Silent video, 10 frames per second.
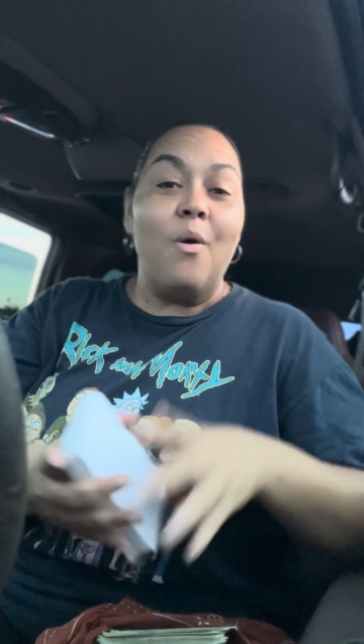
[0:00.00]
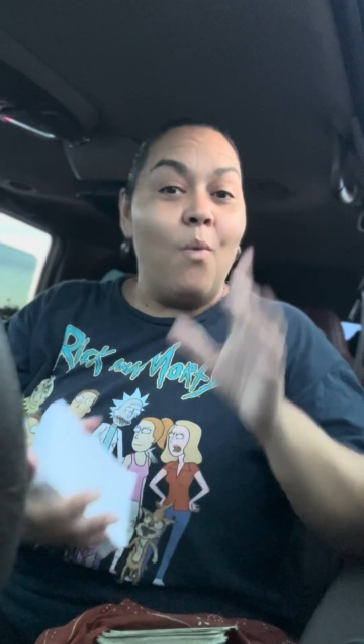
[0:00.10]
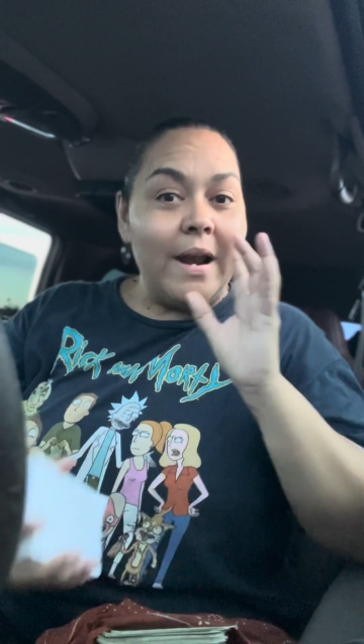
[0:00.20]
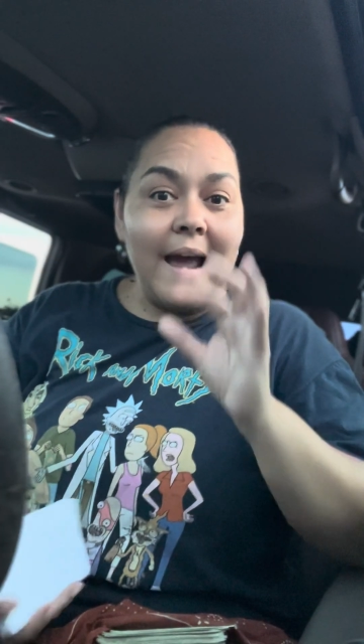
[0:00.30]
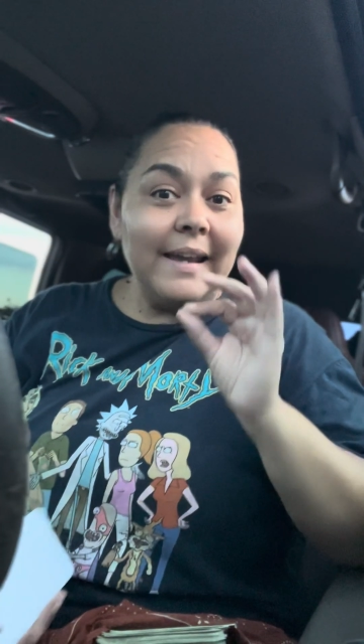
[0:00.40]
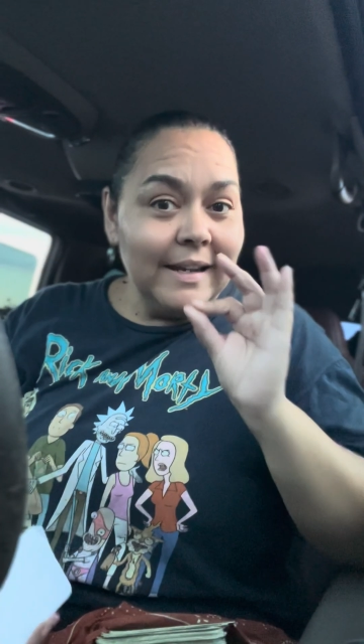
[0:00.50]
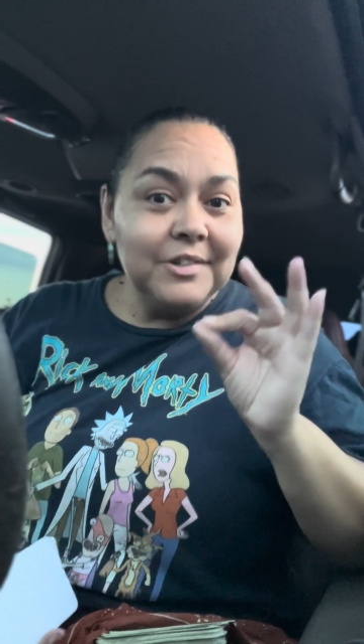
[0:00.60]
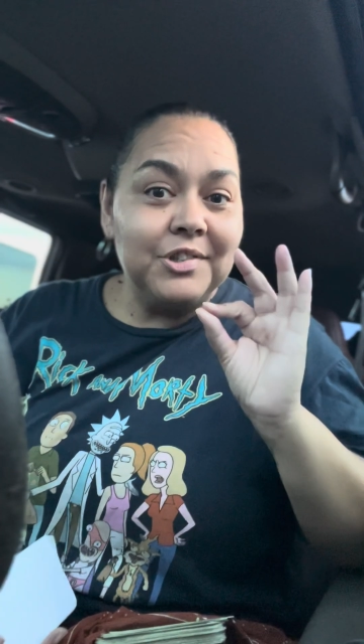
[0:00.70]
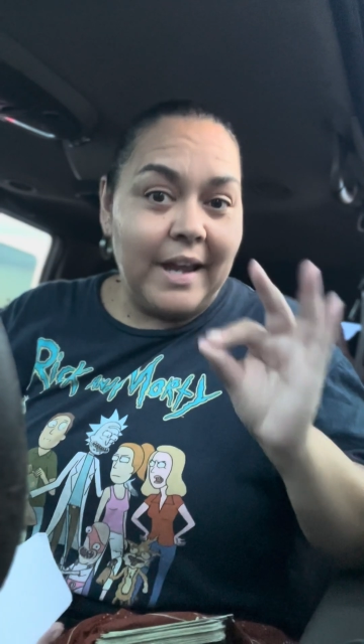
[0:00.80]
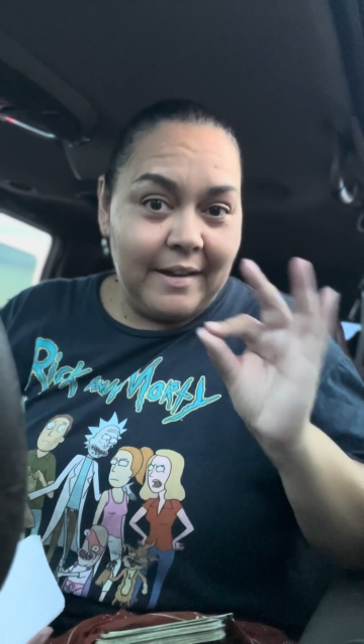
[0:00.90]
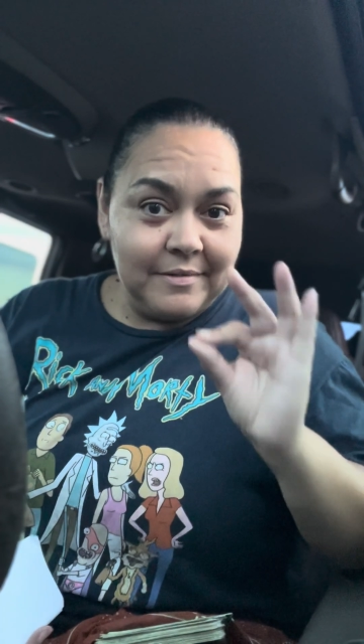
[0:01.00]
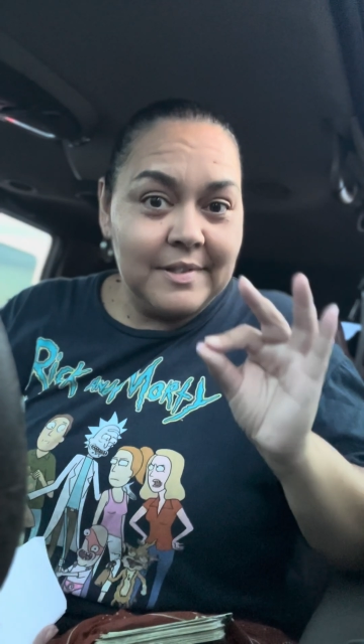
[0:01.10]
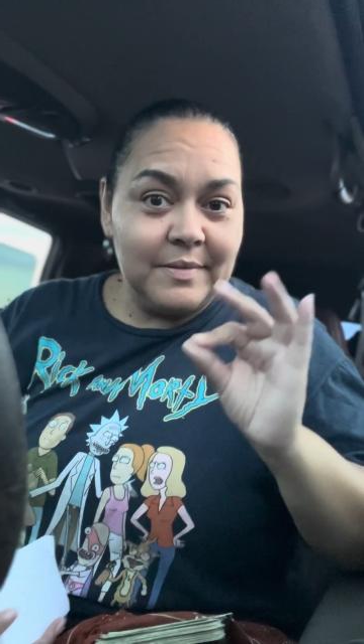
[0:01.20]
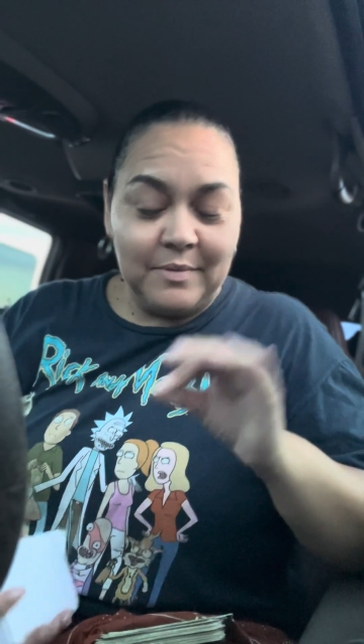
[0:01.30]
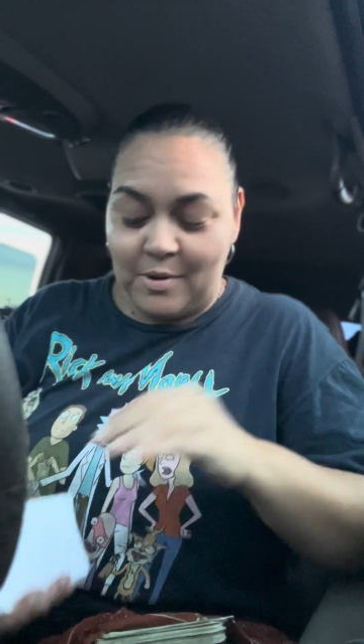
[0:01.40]
when I get a
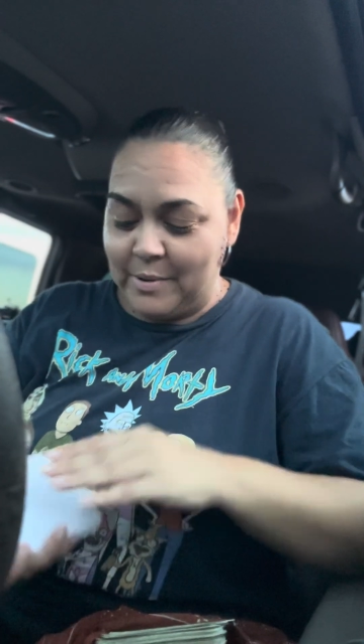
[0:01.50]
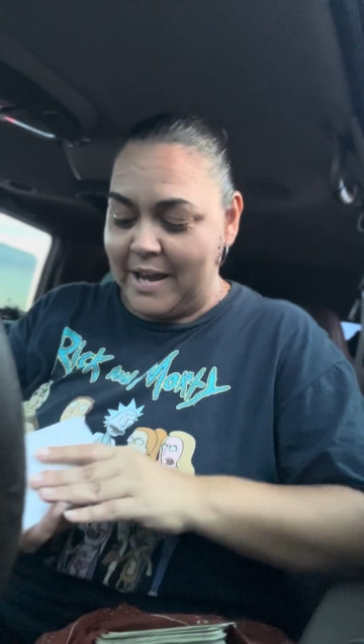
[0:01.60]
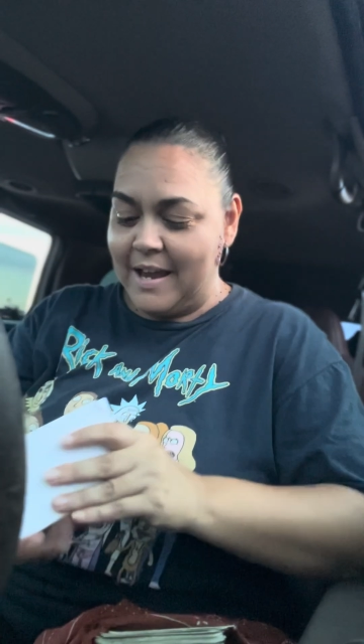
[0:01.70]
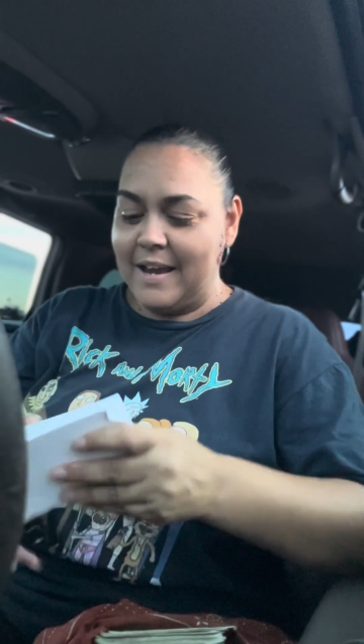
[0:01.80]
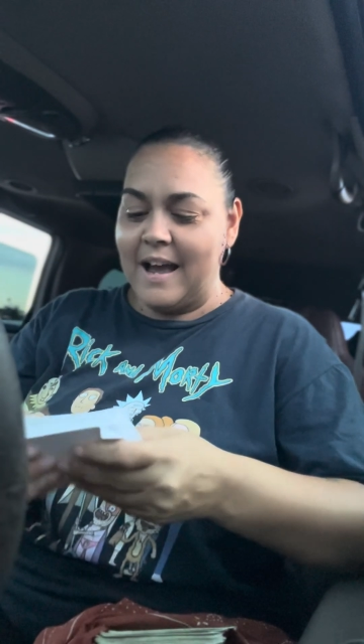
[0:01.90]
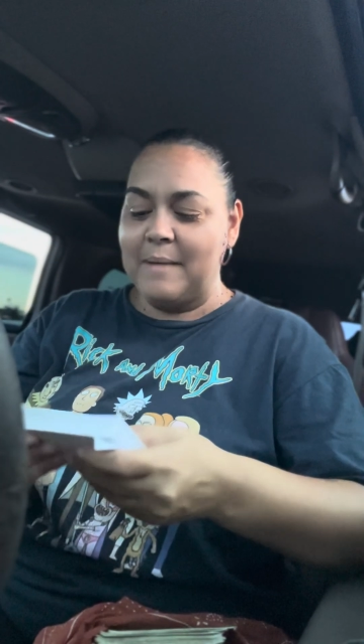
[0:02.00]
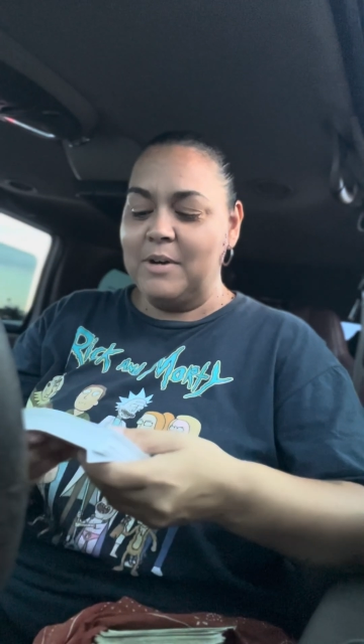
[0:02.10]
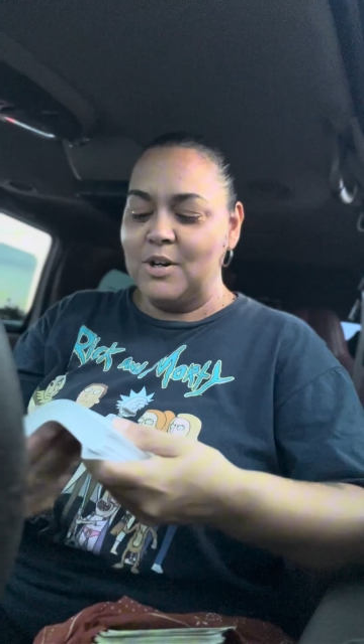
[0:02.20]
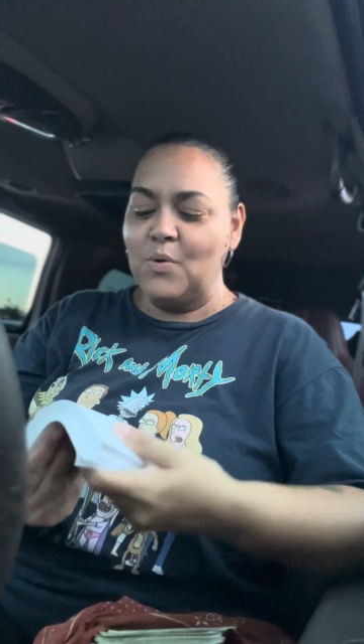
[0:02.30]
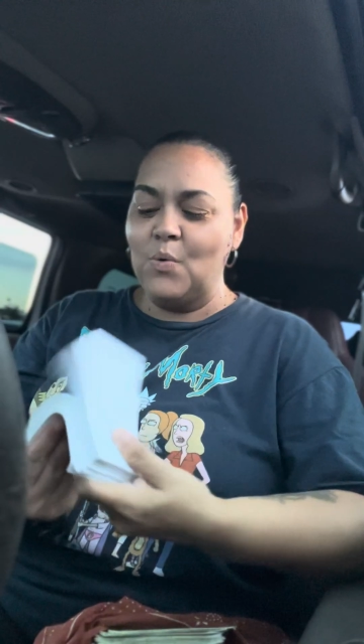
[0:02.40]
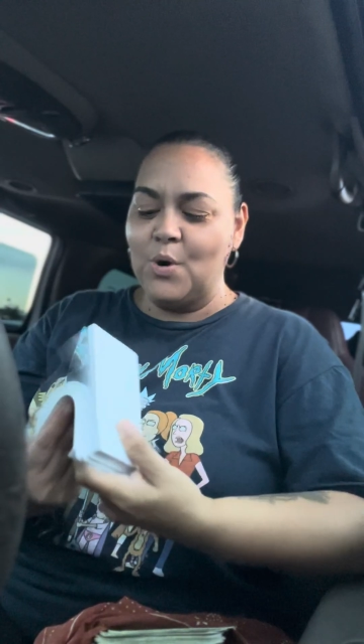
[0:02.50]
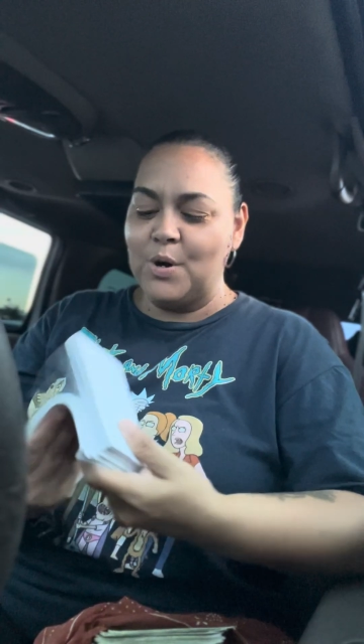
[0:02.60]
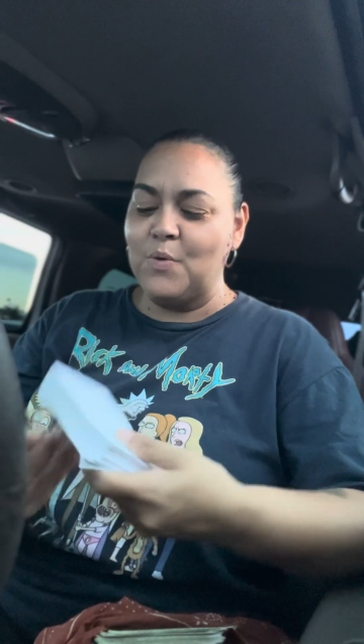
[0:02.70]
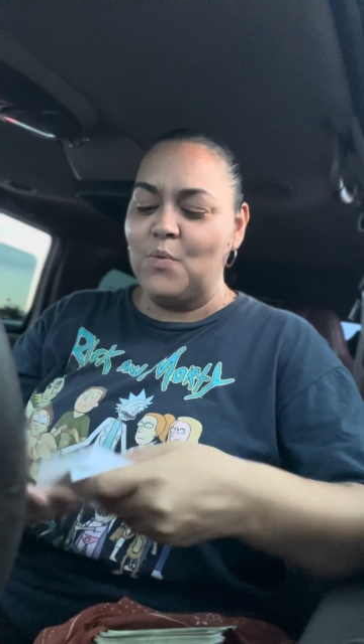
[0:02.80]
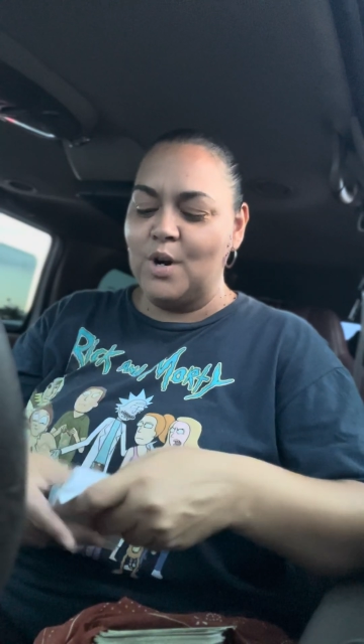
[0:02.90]
chance, okay, I'm gonna
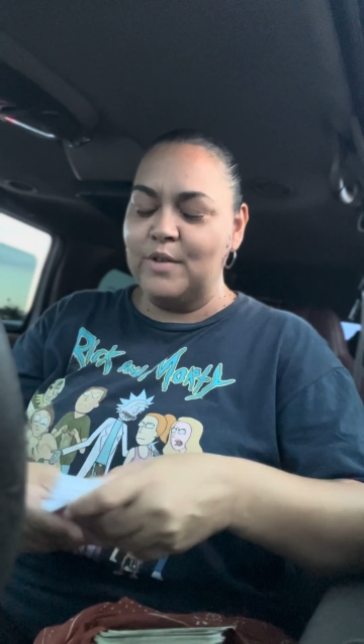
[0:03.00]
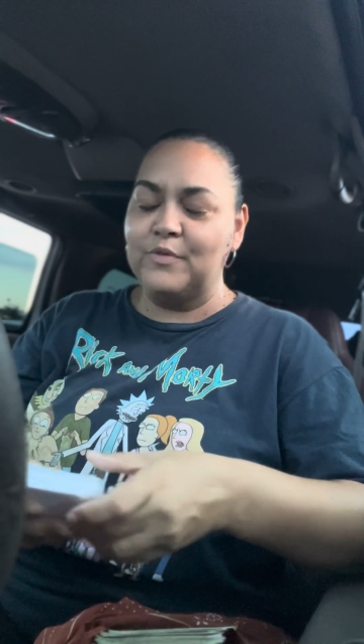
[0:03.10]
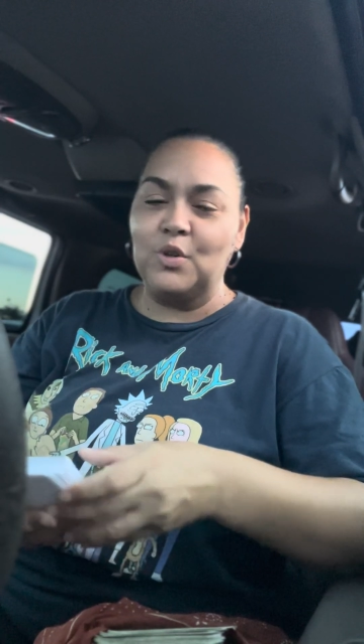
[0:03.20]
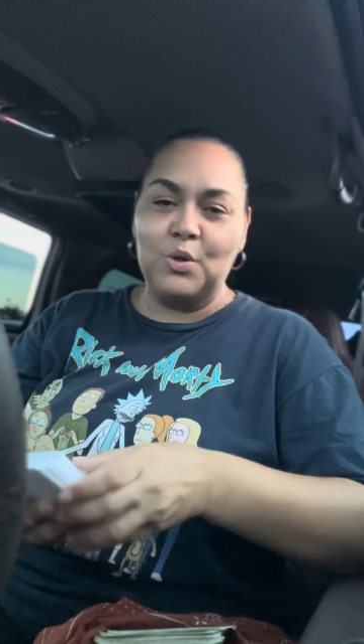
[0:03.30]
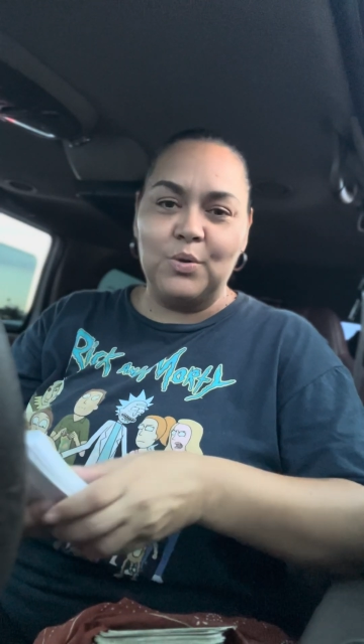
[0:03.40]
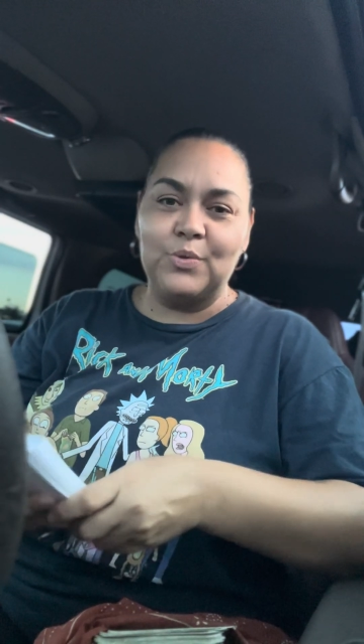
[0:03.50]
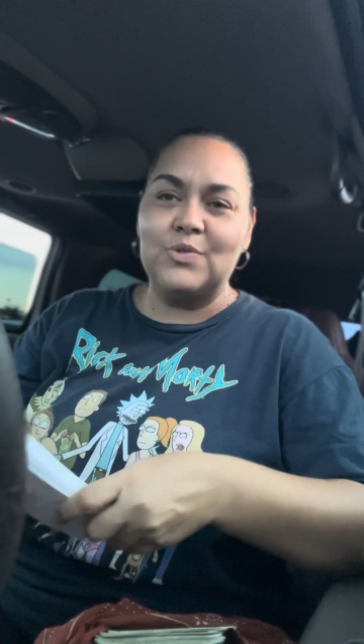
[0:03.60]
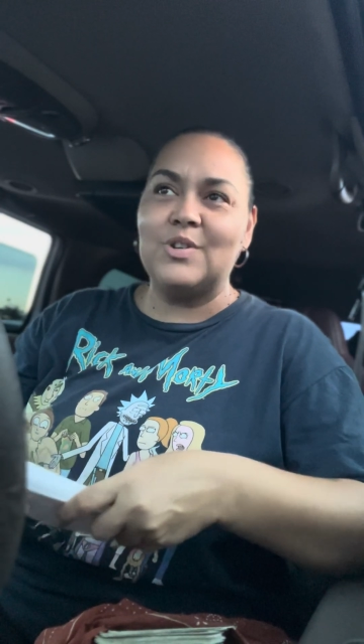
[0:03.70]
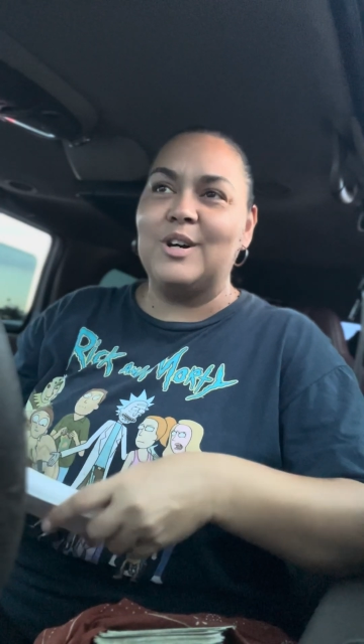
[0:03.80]
order one of those